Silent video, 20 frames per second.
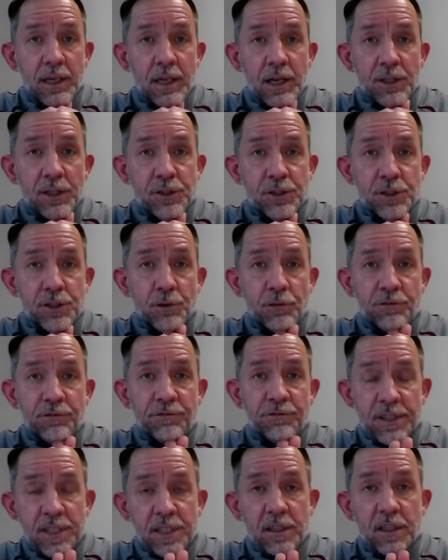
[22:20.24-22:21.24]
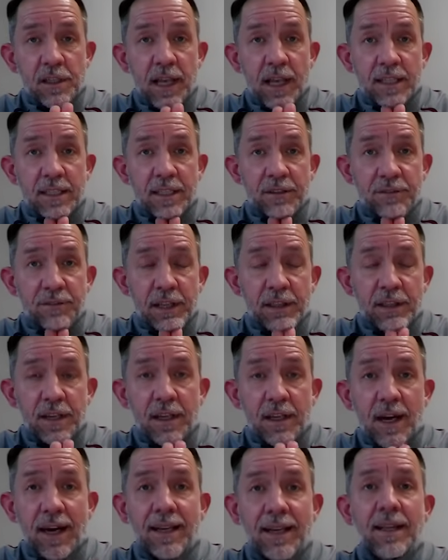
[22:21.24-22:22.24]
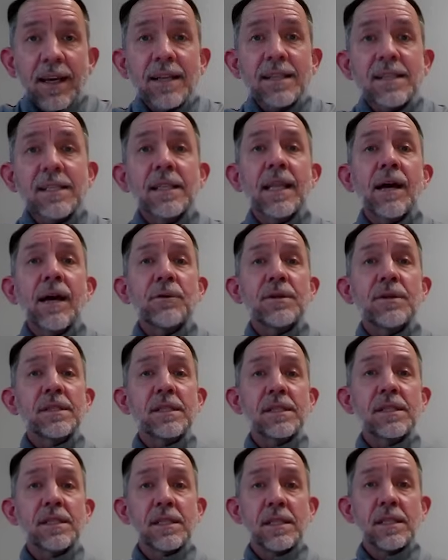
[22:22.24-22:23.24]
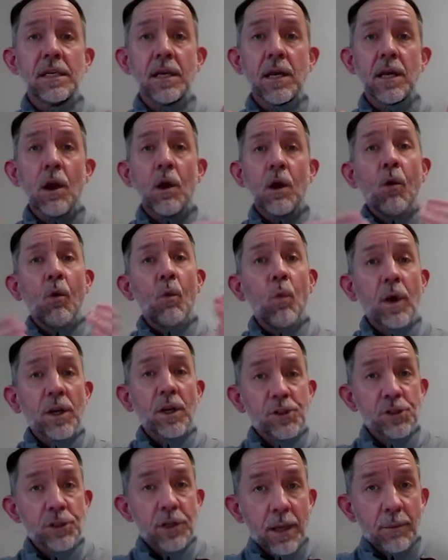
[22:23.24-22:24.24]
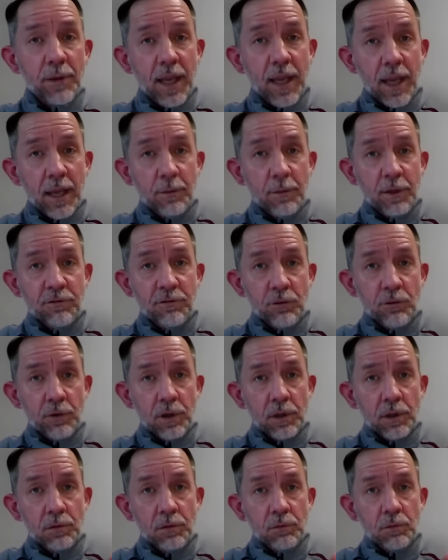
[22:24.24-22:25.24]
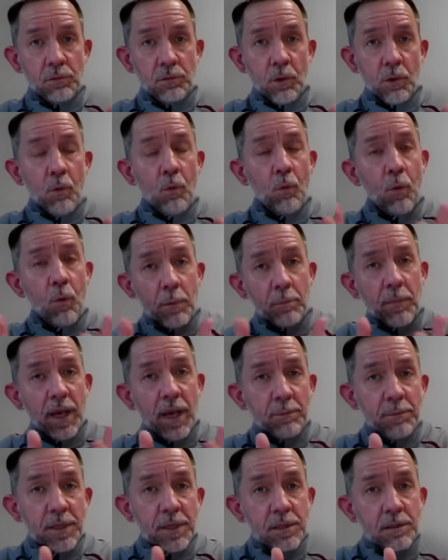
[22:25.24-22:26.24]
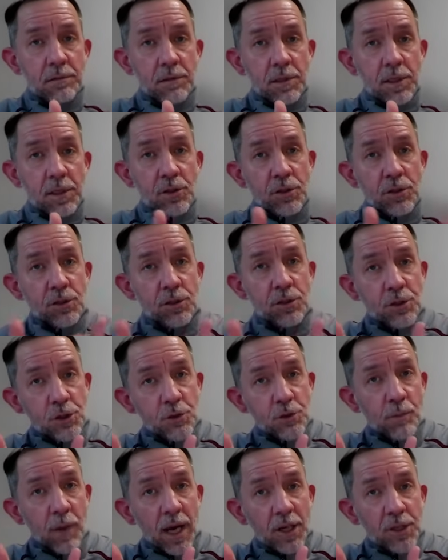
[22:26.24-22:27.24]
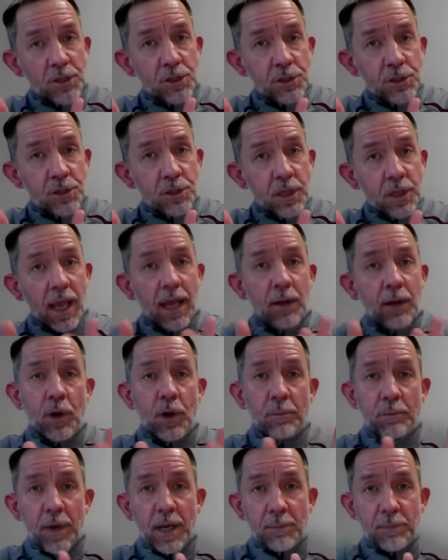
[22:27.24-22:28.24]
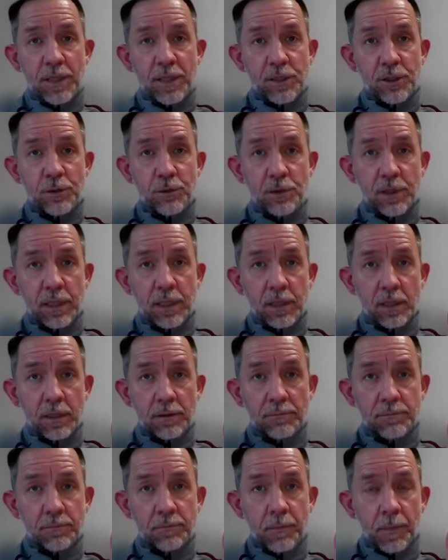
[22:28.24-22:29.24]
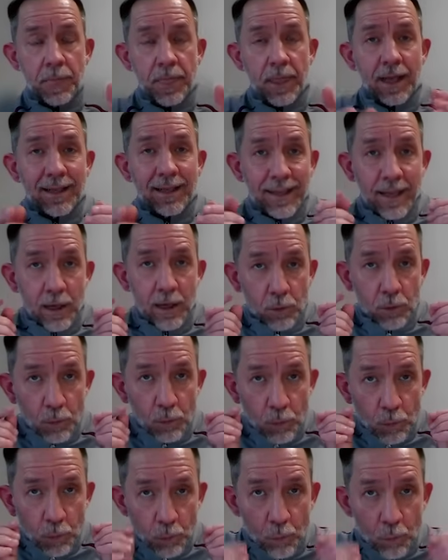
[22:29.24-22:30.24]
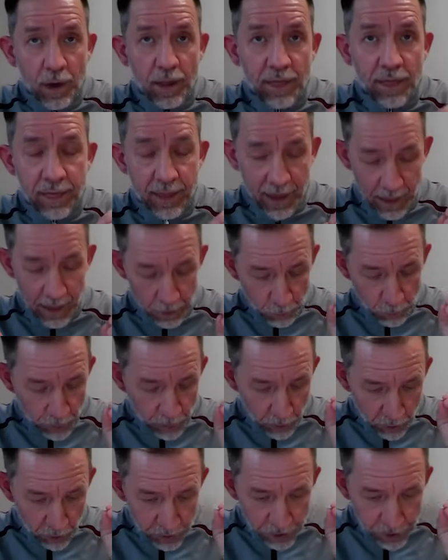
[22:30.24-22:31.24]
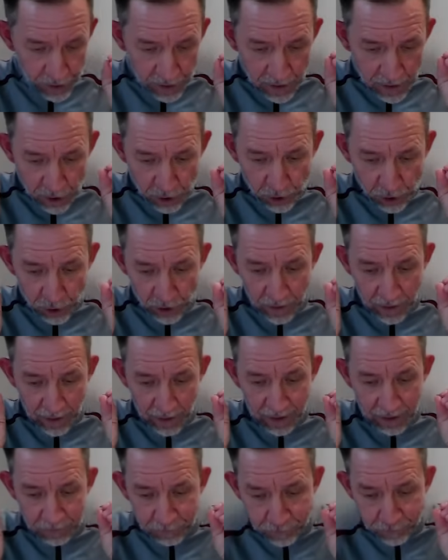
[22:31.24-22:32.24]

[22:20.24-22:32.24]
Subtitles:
And so physical activity, the guidelines allow us to see what should I be aiming for? What might be too much and what might be too little. Now, with that, we also need to look at